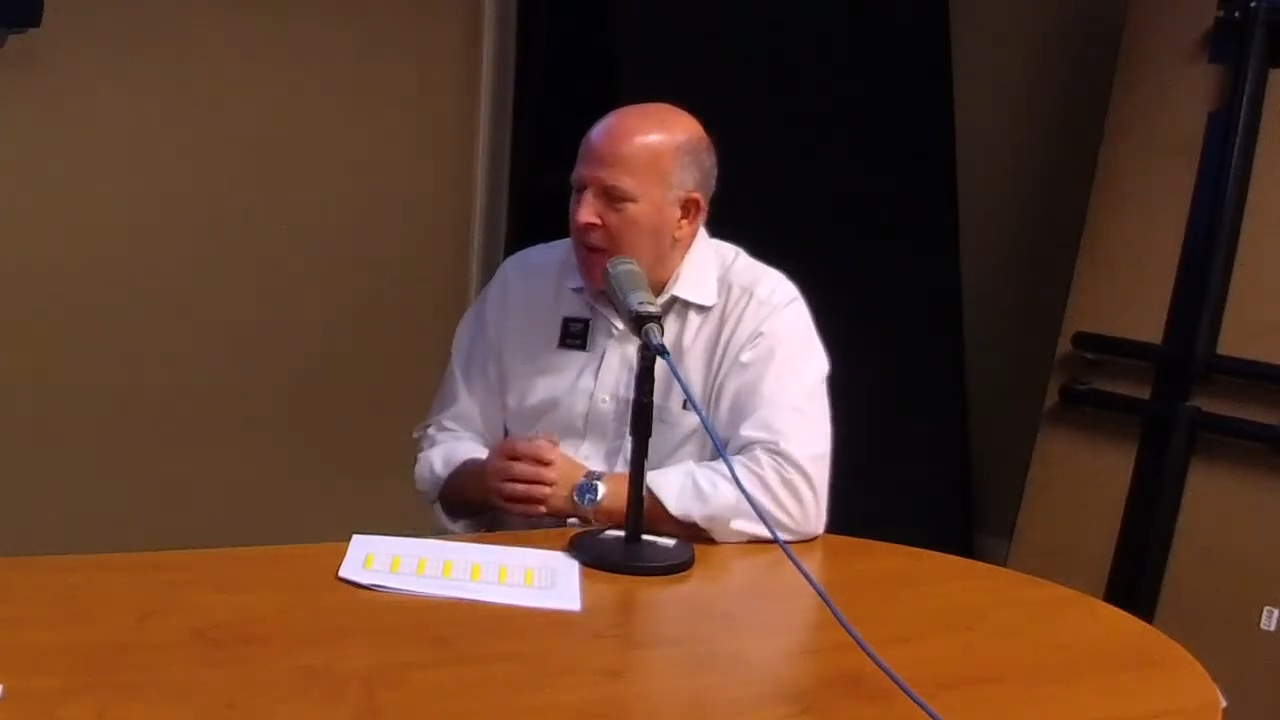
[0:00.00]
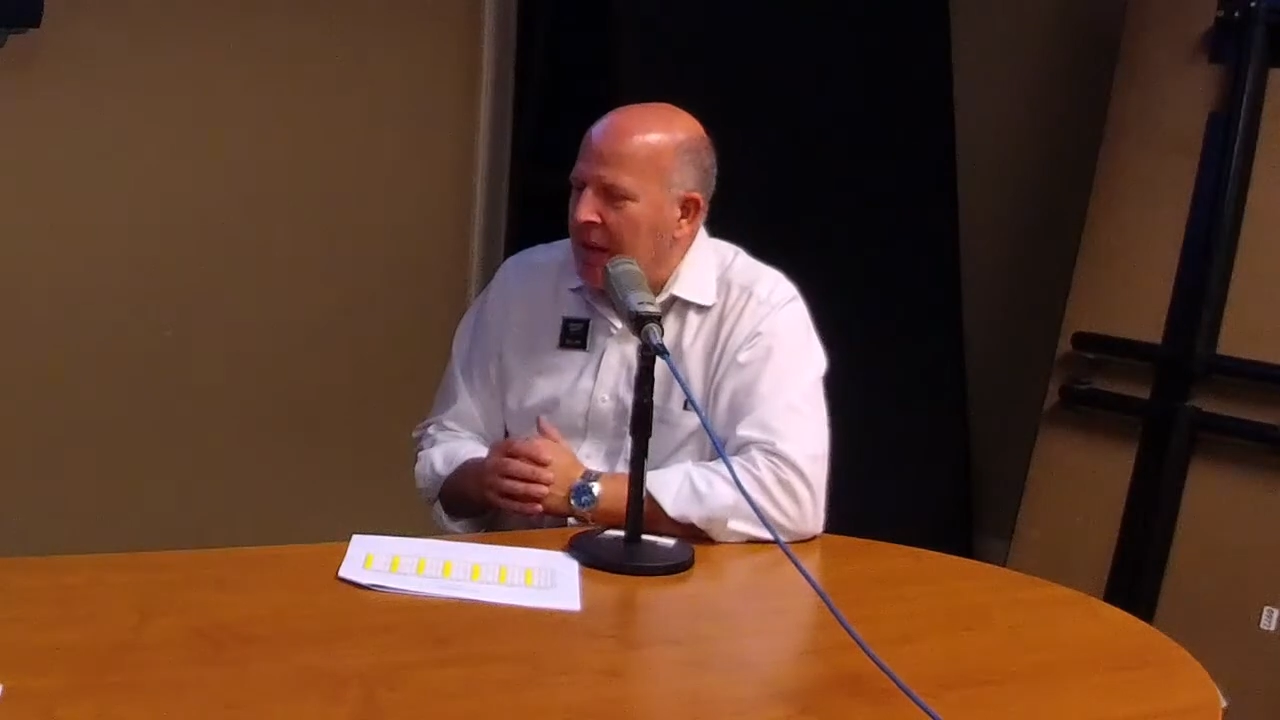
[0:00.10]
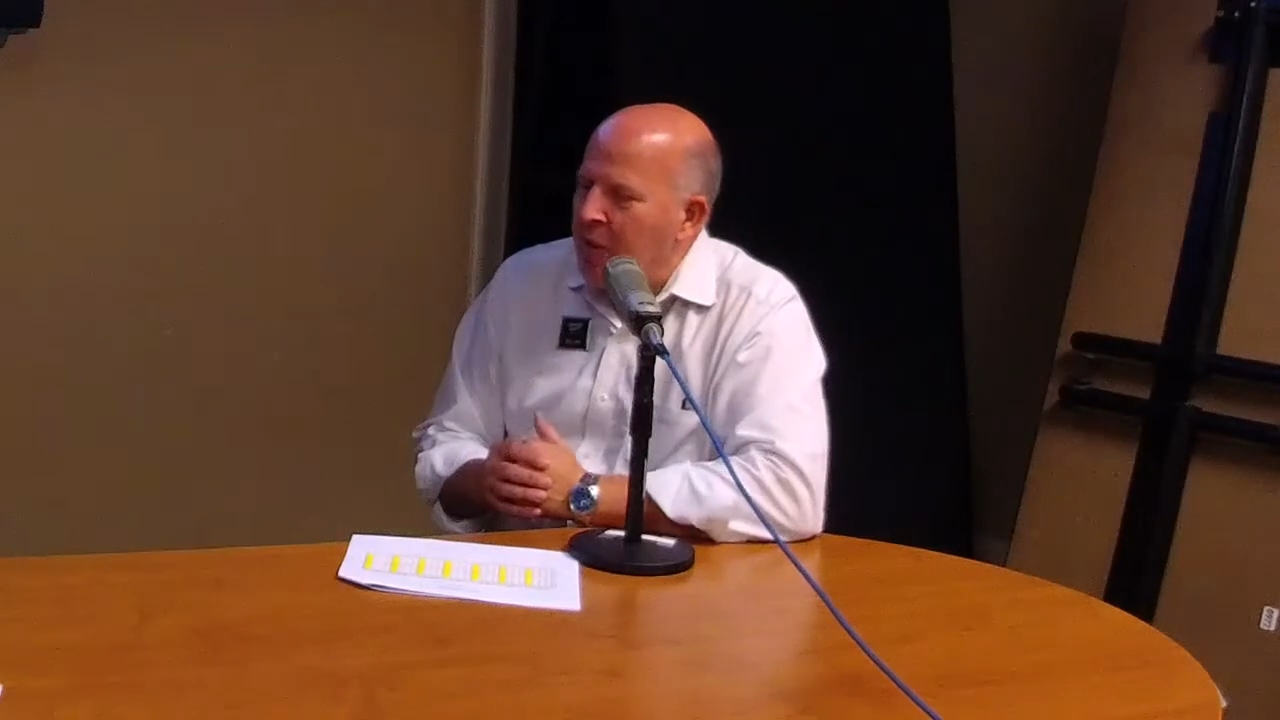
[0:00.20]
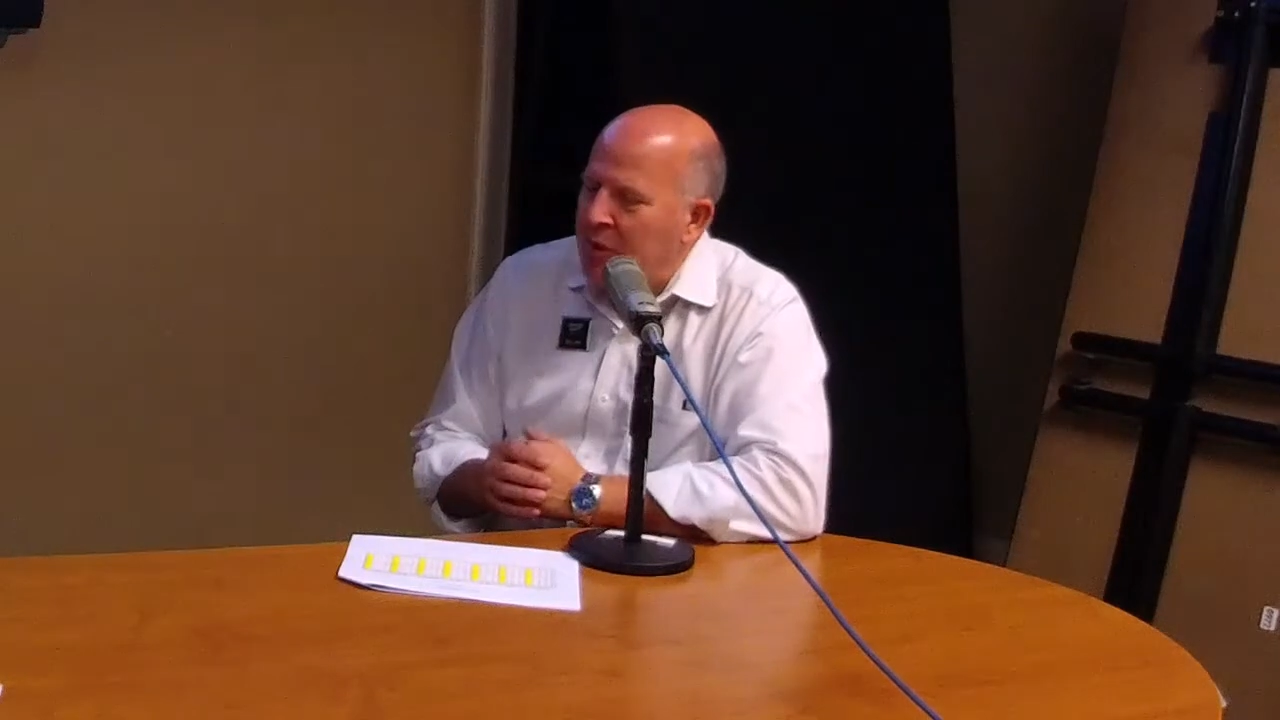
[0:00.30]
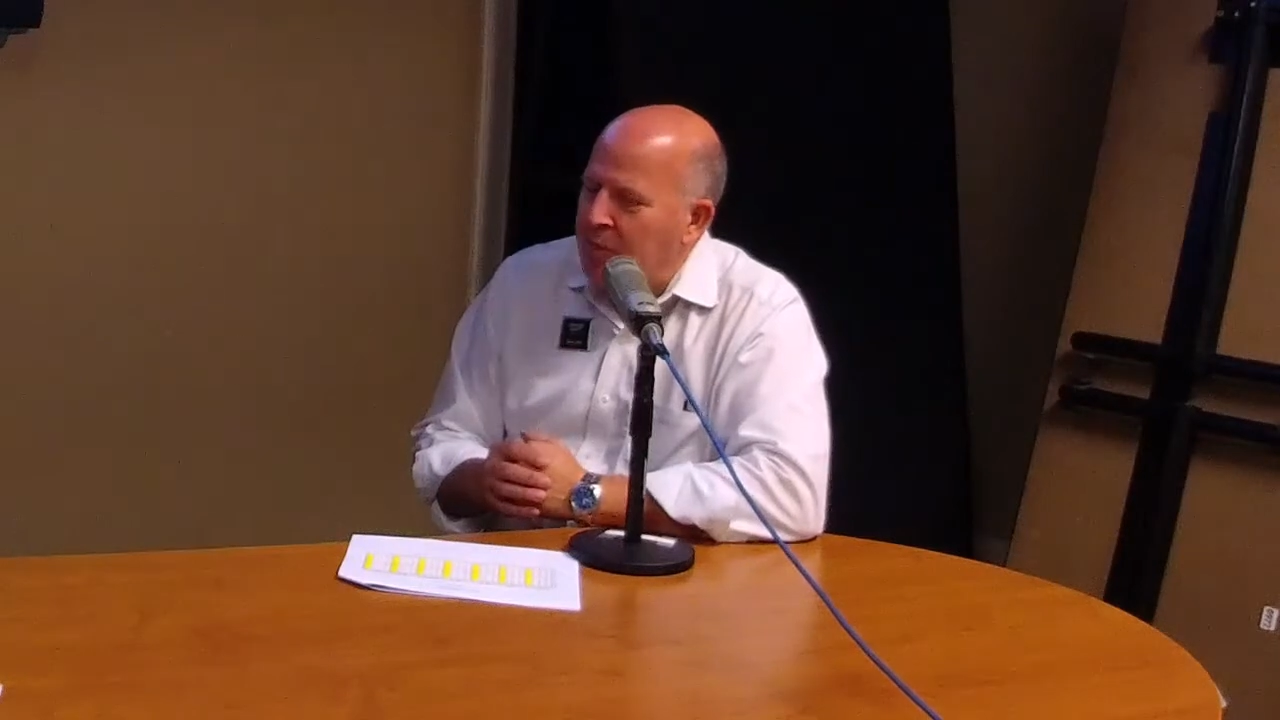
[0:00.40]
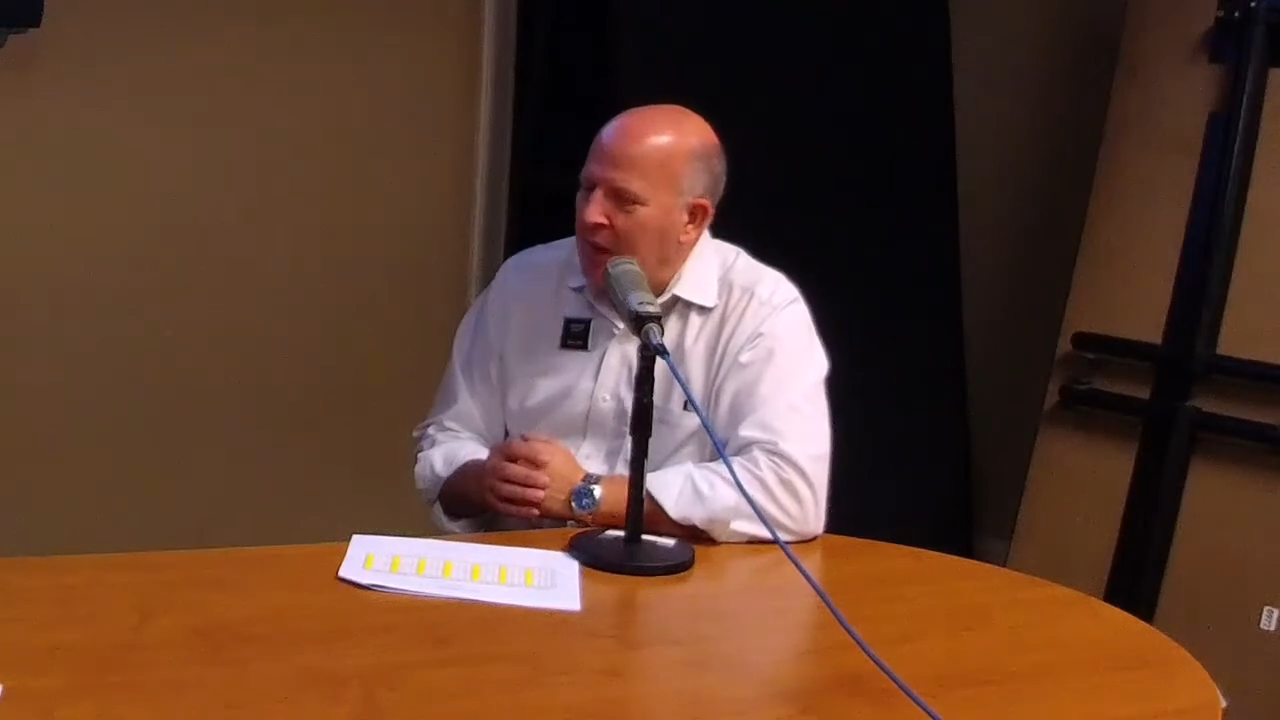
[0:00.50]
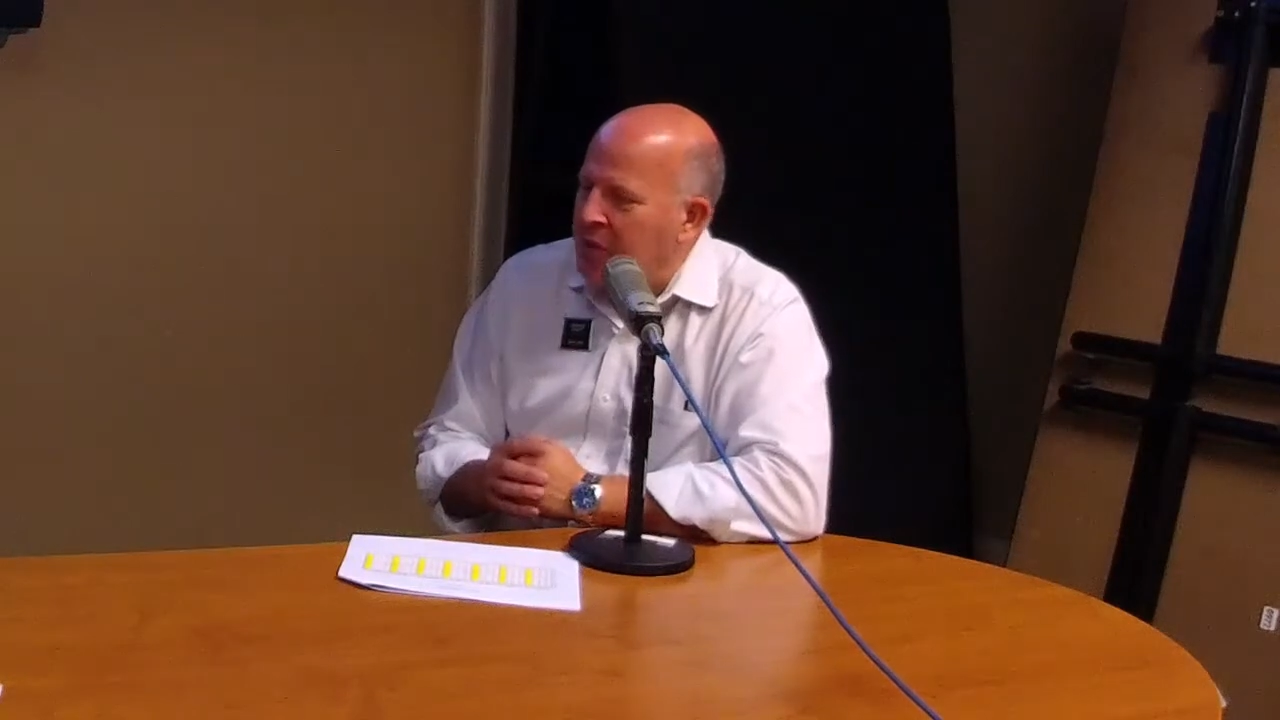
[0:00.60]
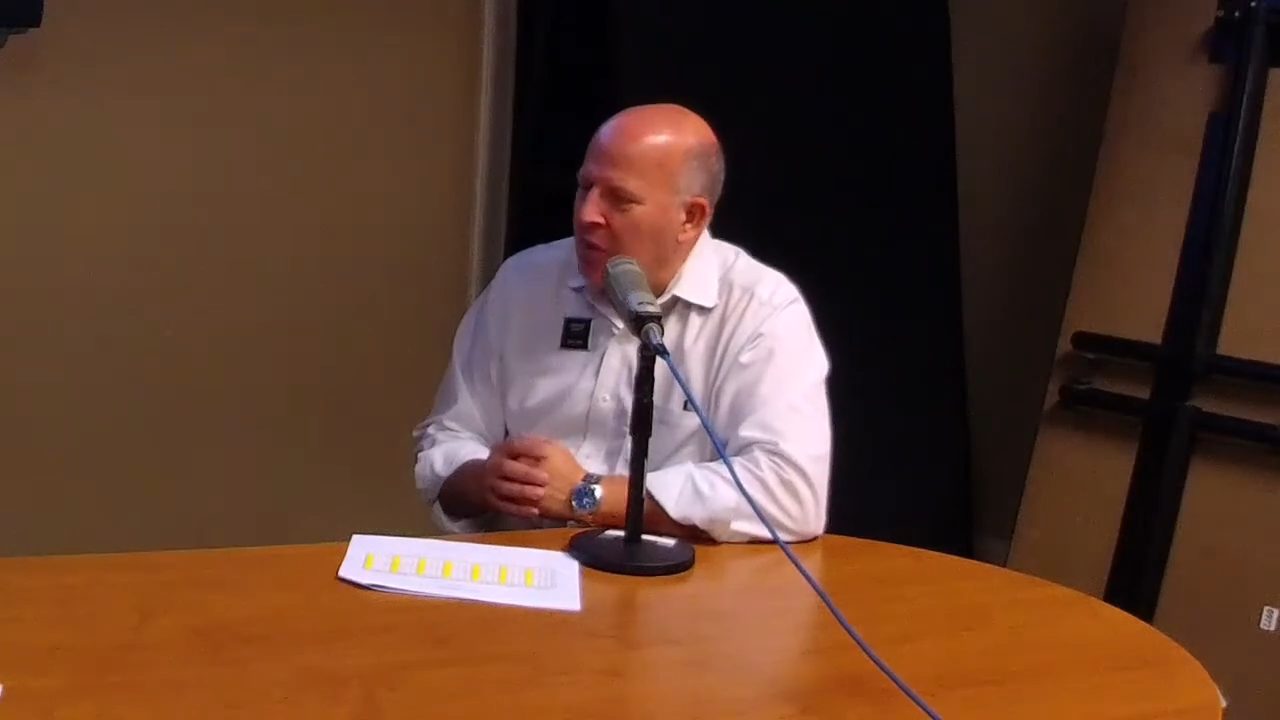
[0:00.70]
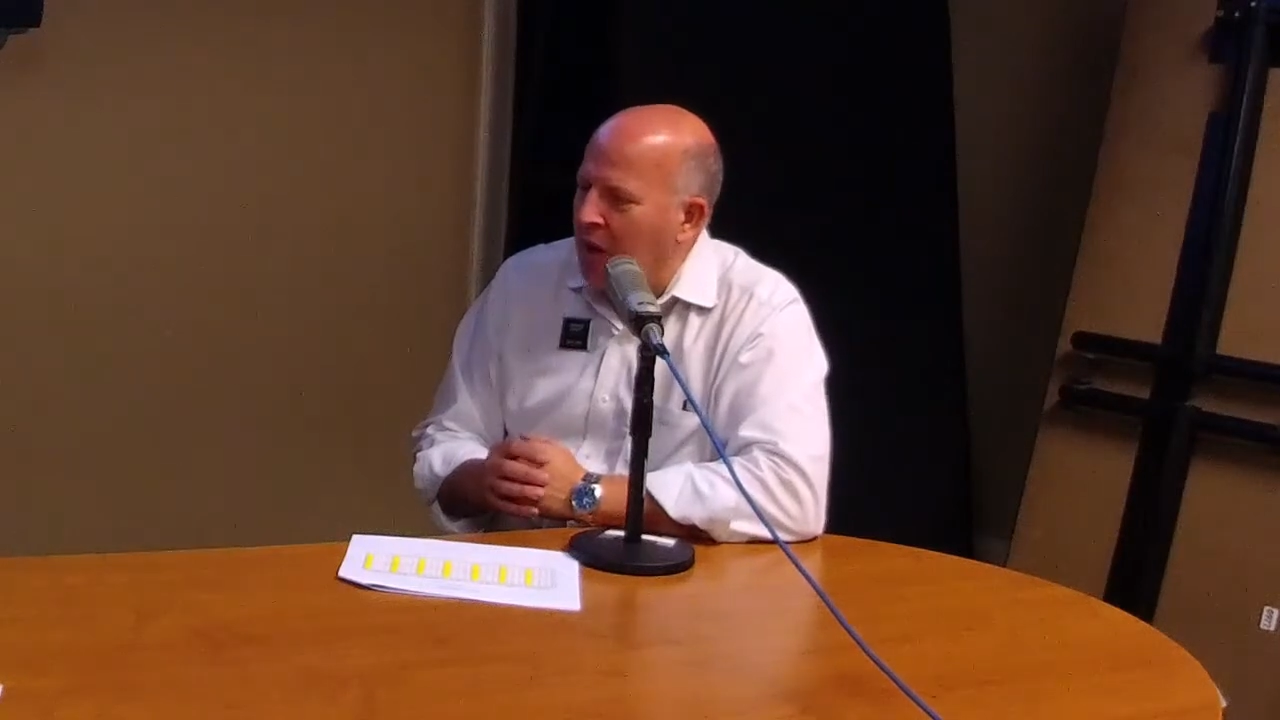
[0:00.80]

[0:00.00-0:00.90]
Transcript: That was based